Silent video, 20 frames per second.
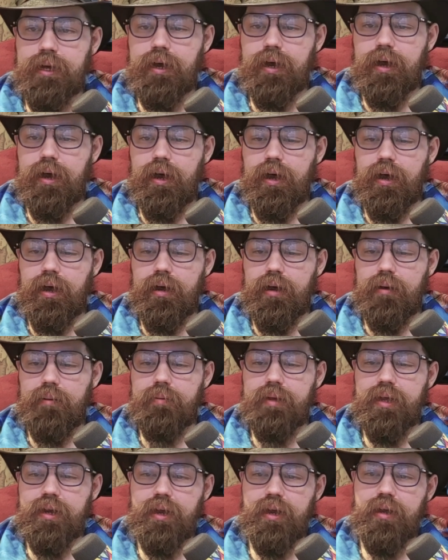
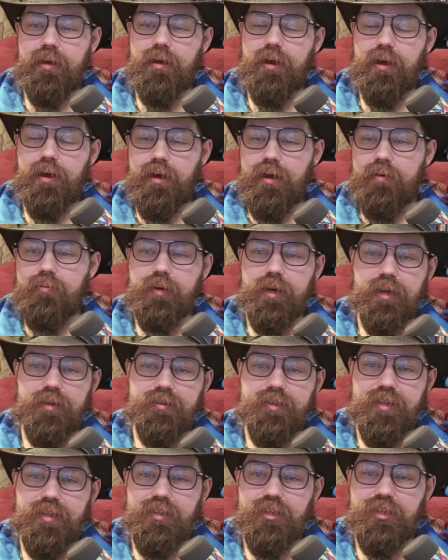And I when I
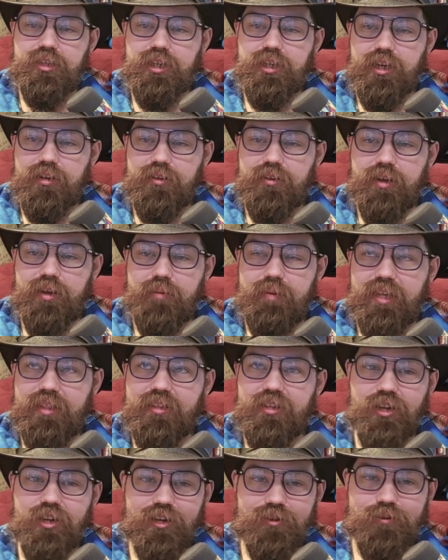say this channel, I mean
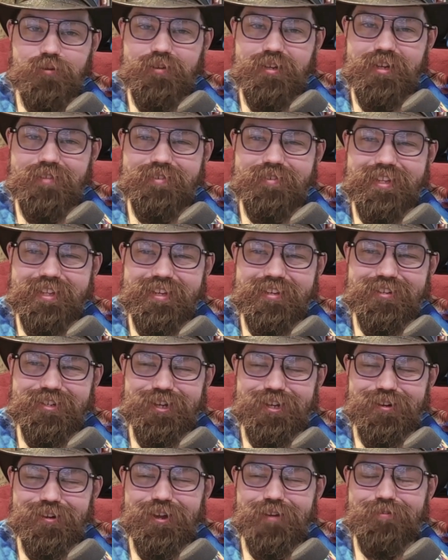the Joshua David Ling
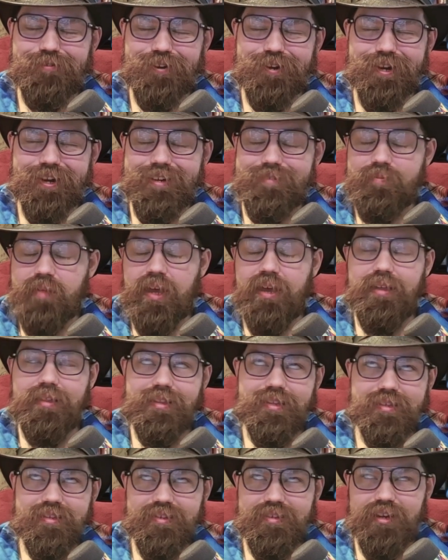channel. I forgot
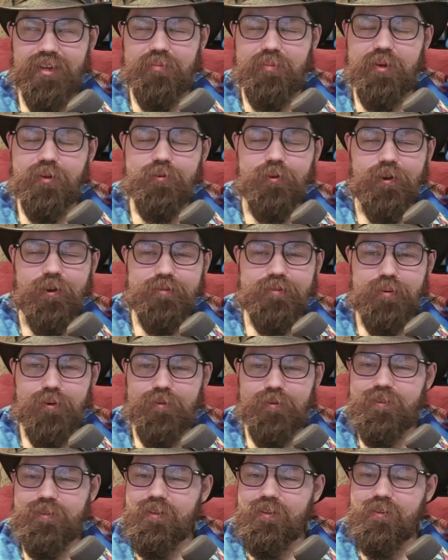this is going to be
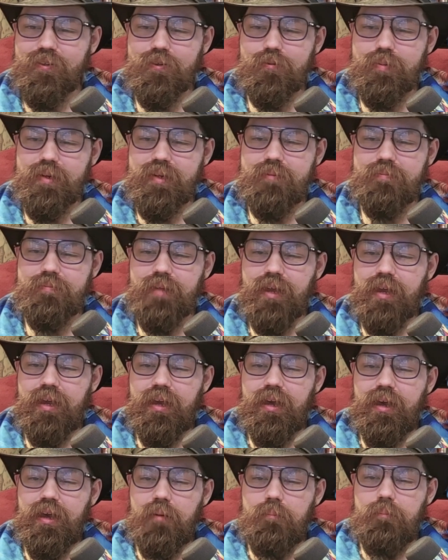cross-posted a little bit.
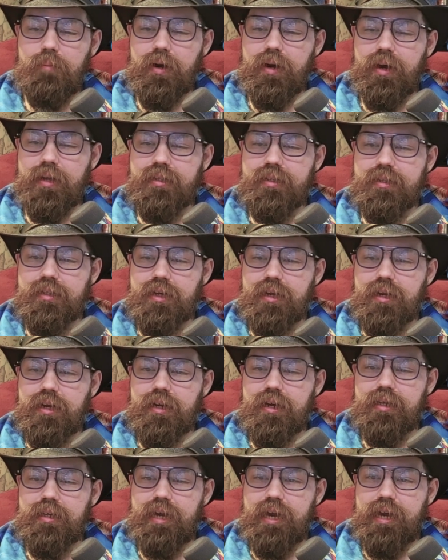But
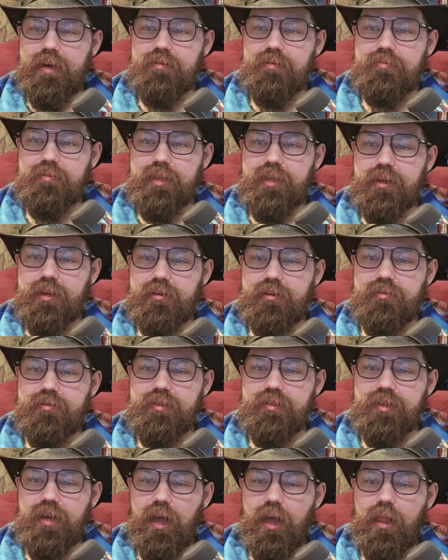yeah,
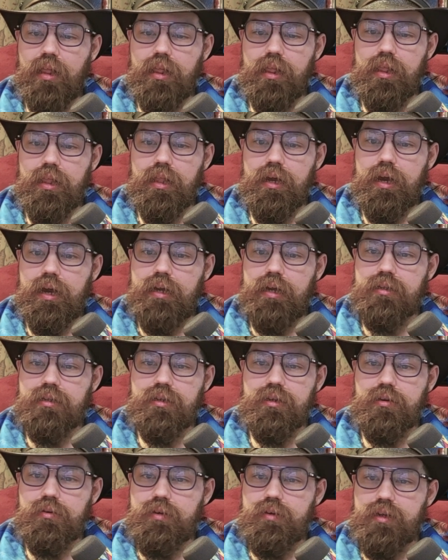there's a lot
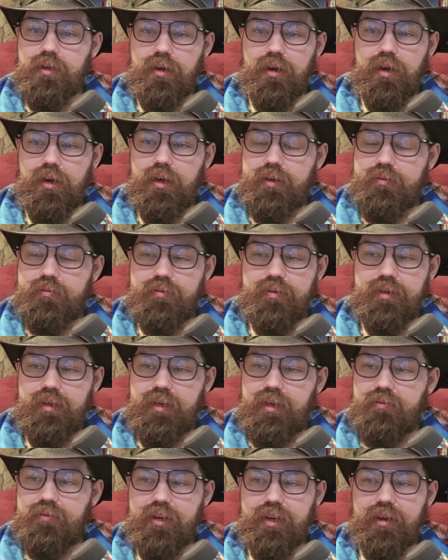going on
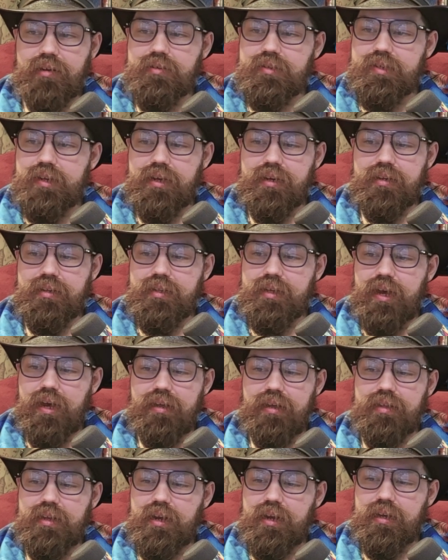even outside of
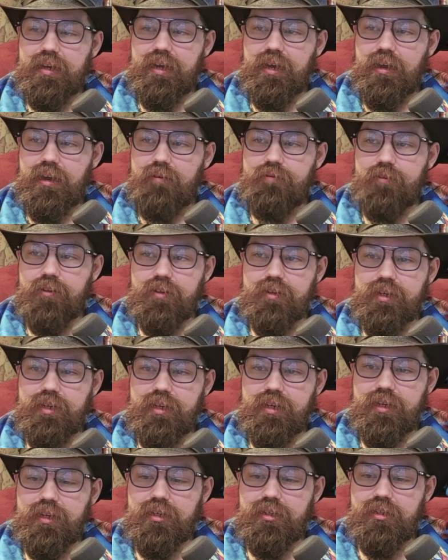that I can't fully
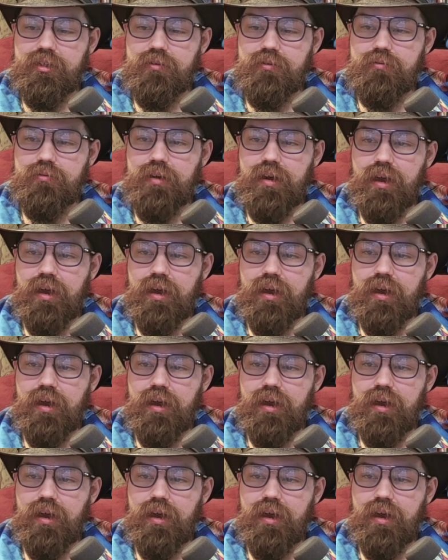get into.